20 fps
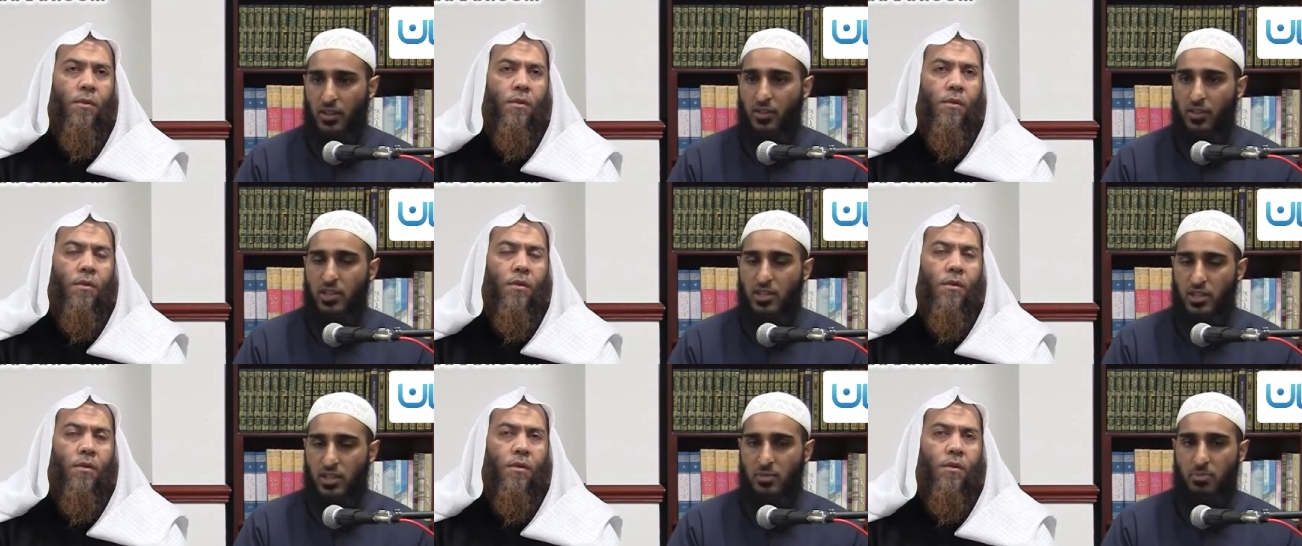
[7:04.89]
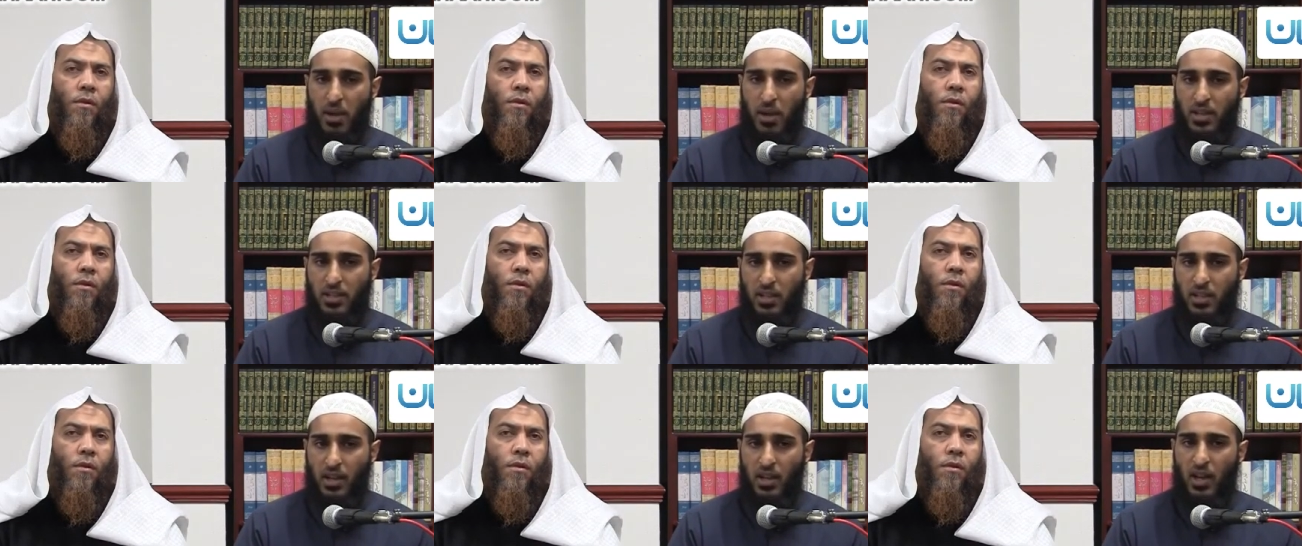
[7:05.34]
Speaker 1: This is
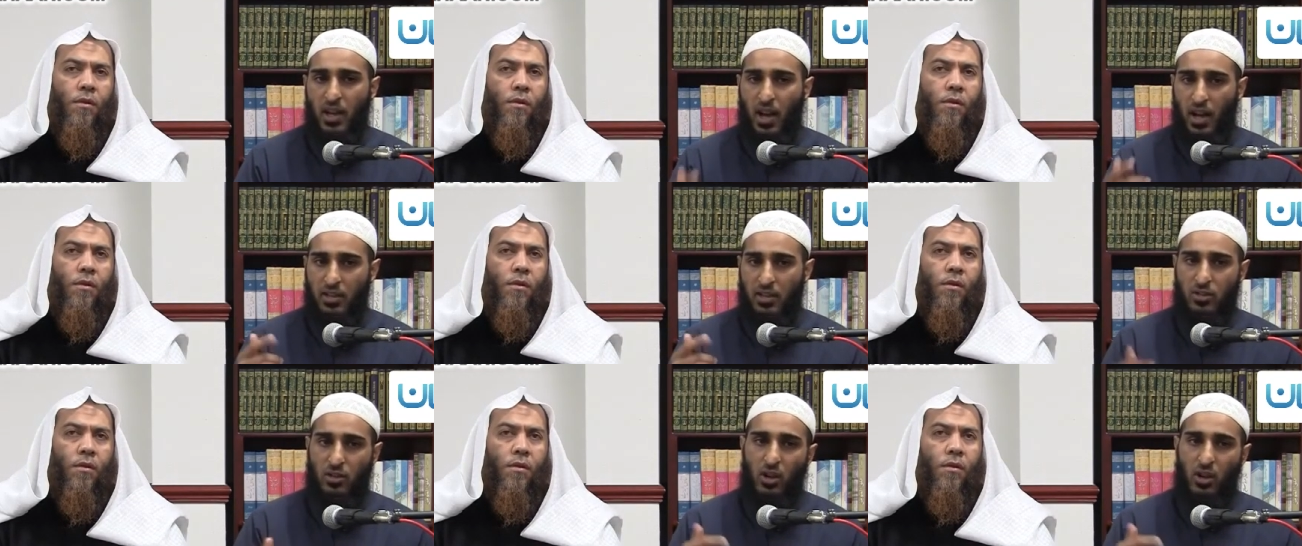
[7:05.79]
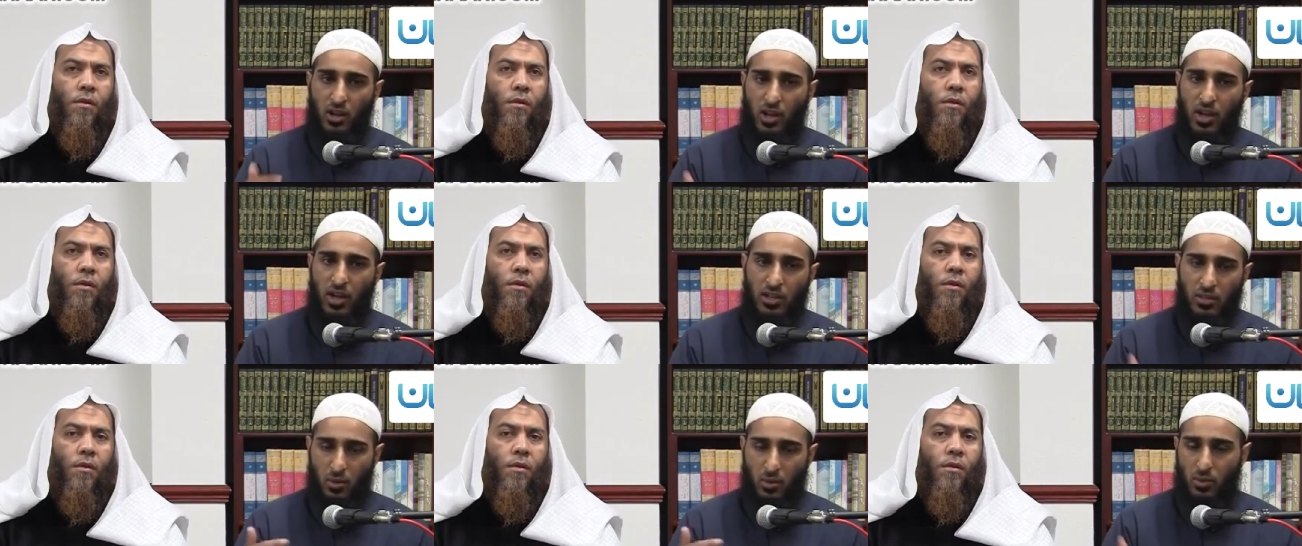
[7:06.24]
better as long
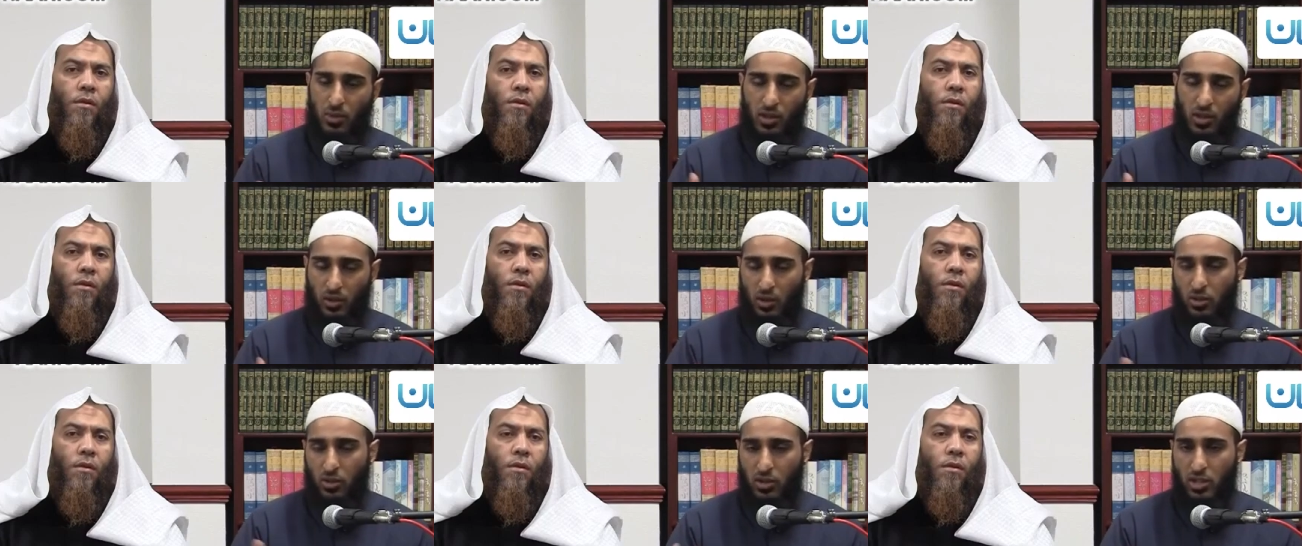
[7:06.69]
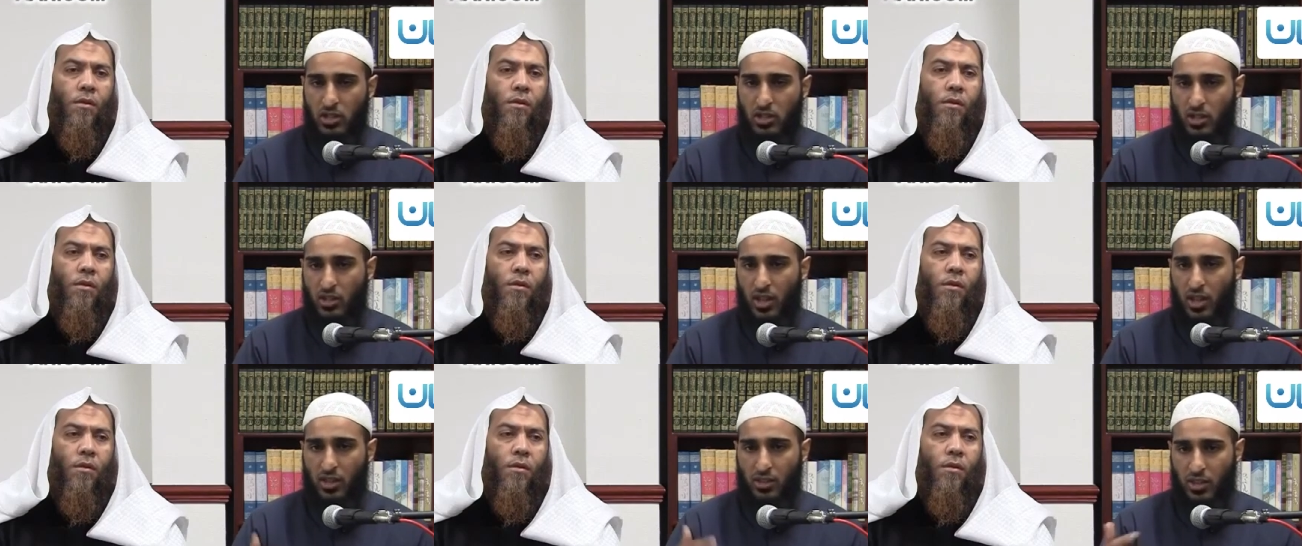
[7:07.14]
as or with the
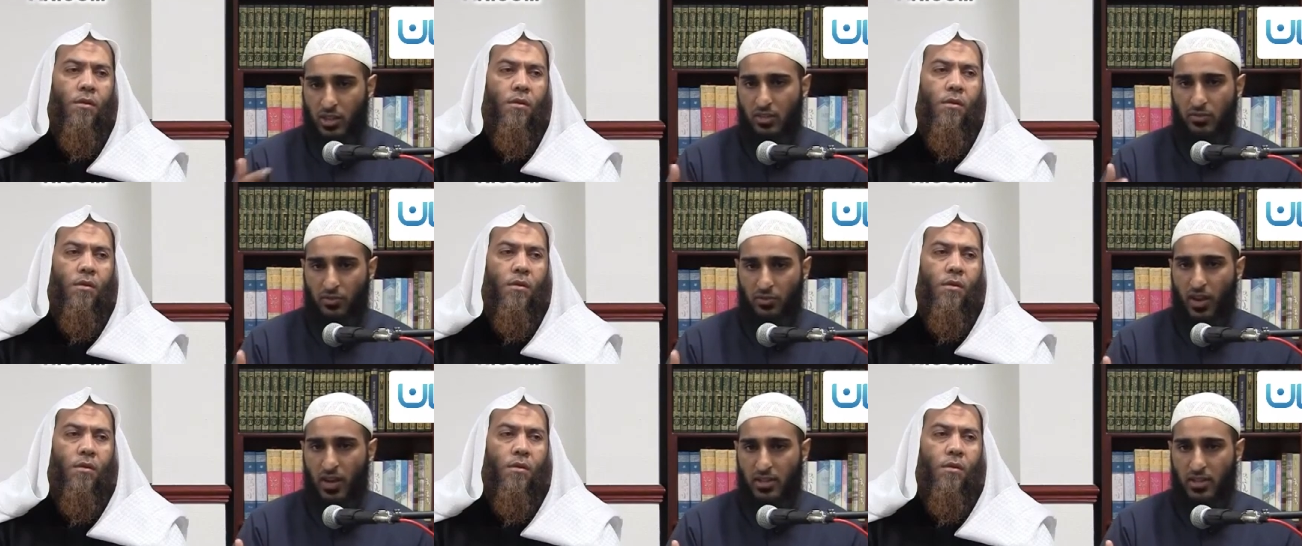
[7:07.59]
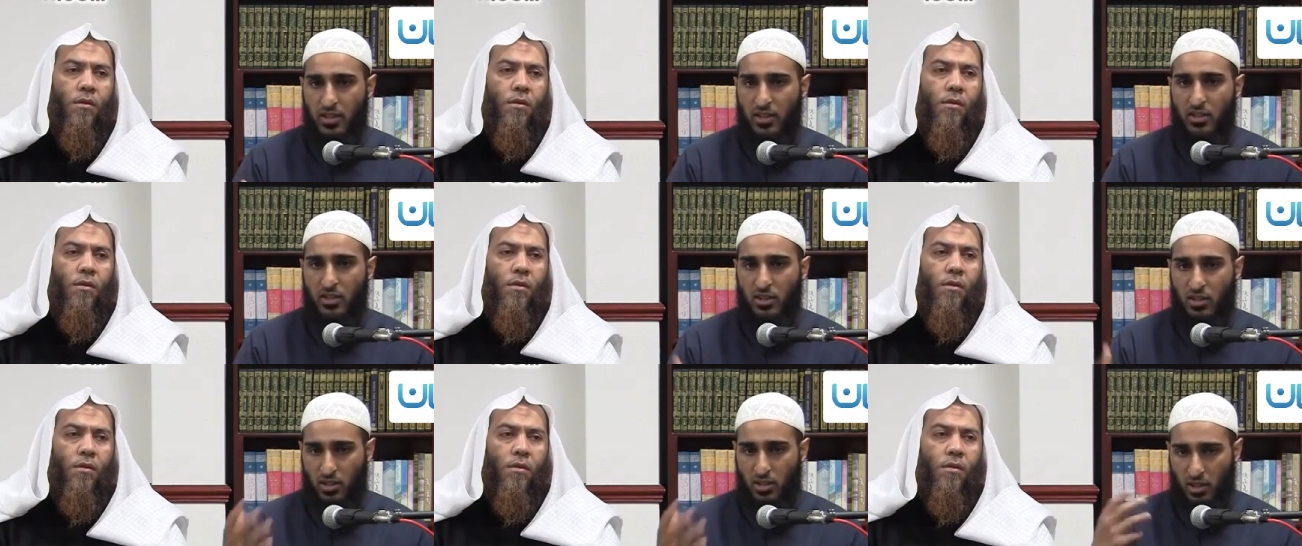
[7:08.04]
condition that this
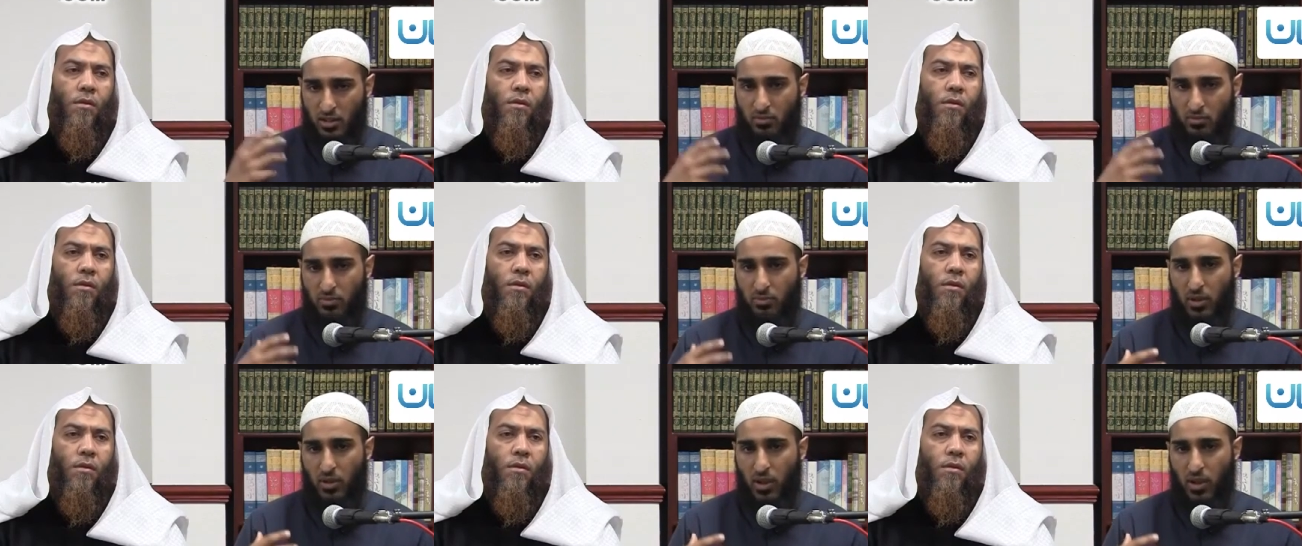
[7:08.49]
fasting doesn't